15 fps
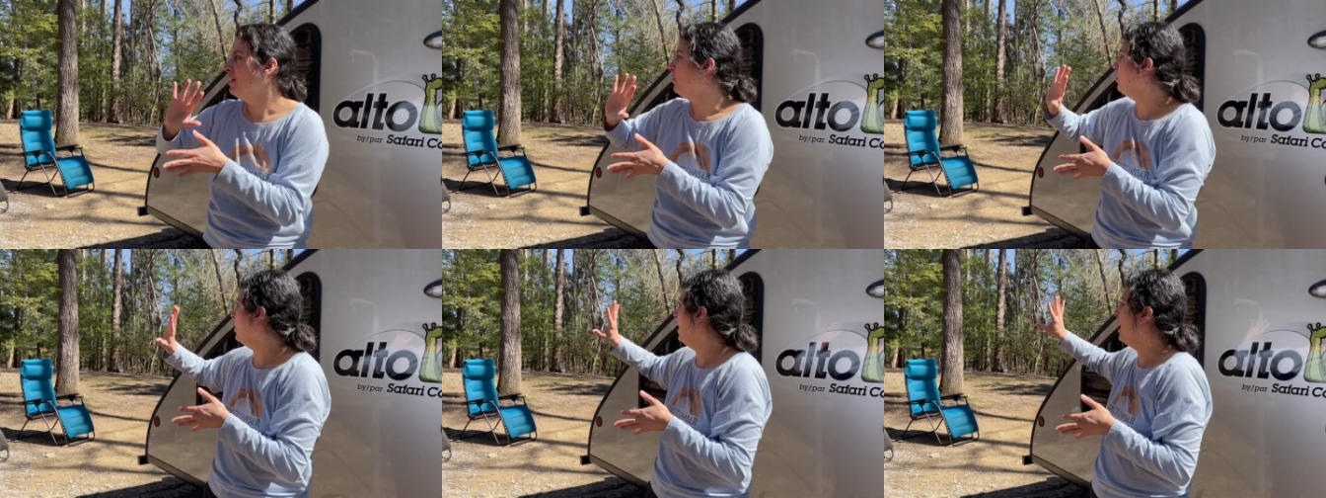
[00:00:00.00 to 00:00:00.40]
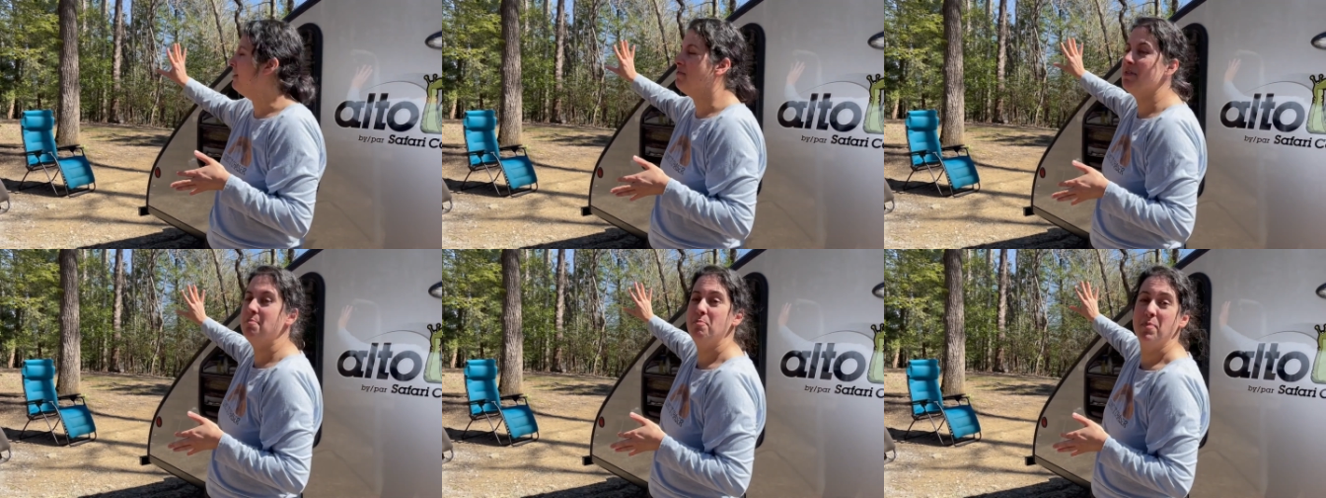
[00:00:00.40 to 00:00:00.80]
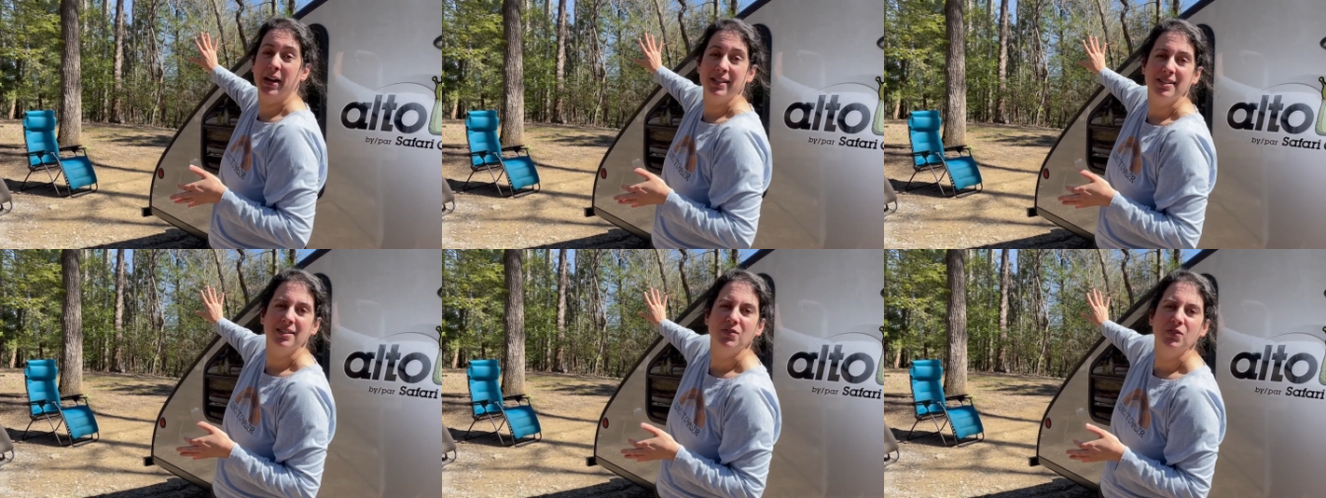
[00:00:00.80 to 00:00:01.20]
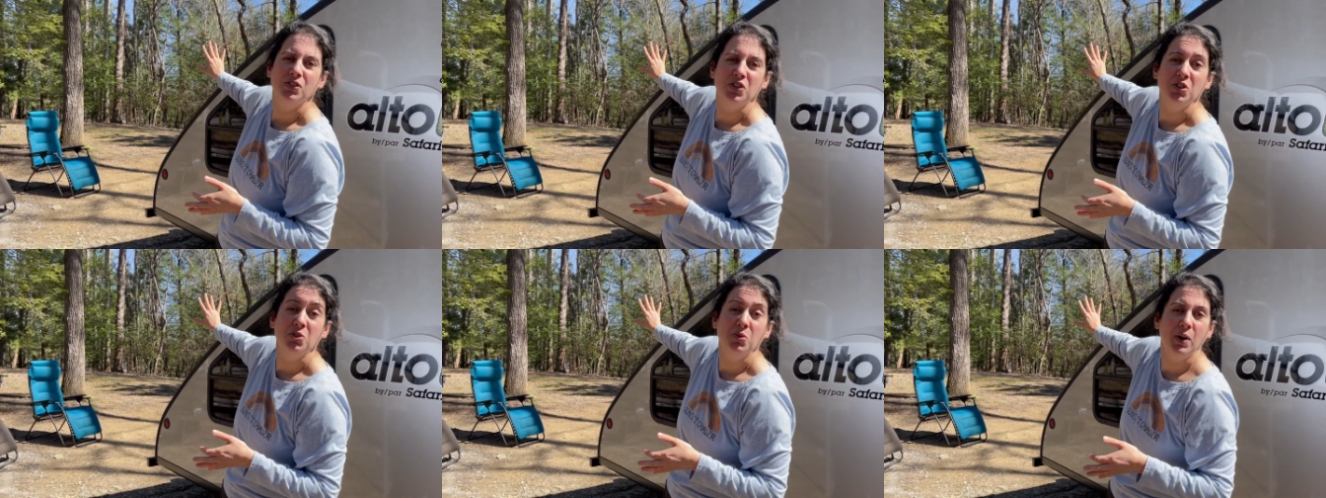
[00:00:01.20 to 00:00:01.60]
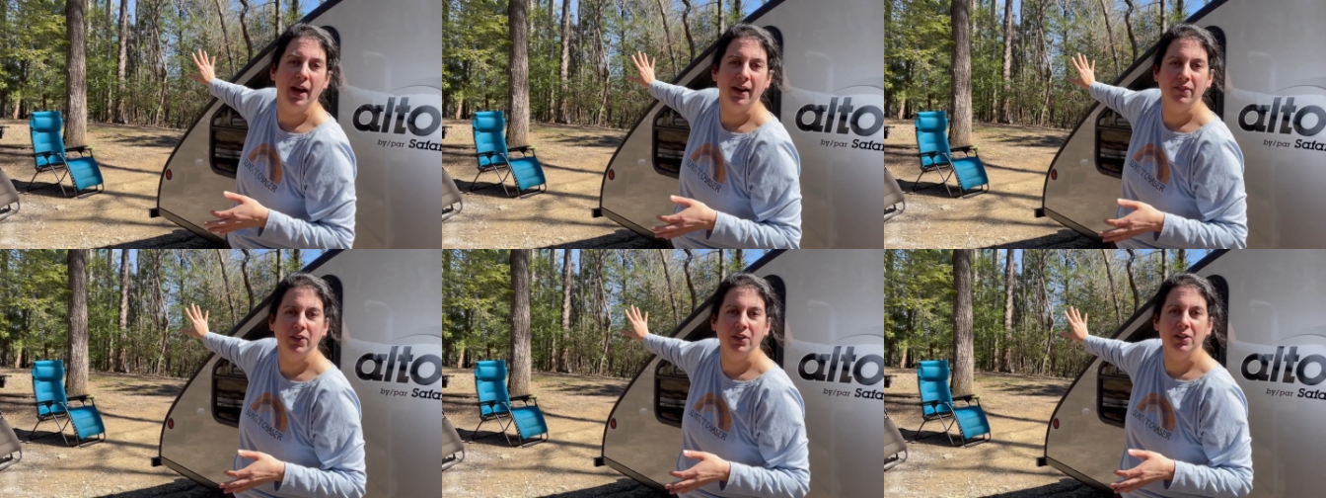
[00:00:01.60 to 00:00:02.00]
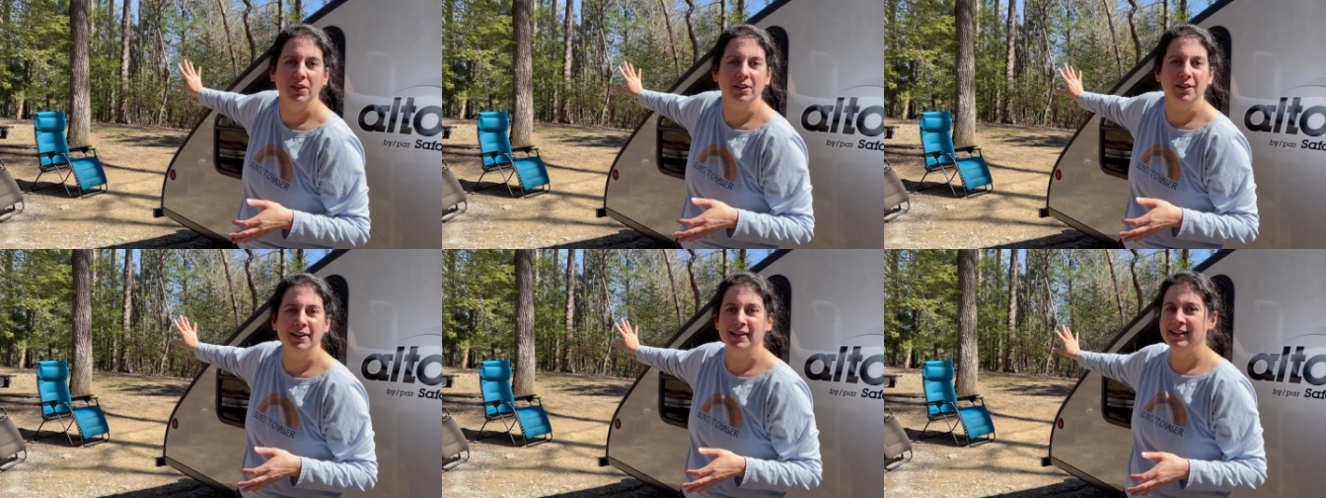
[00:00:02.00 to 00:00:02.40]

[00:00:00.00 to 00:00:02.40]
We'll have the best view ever.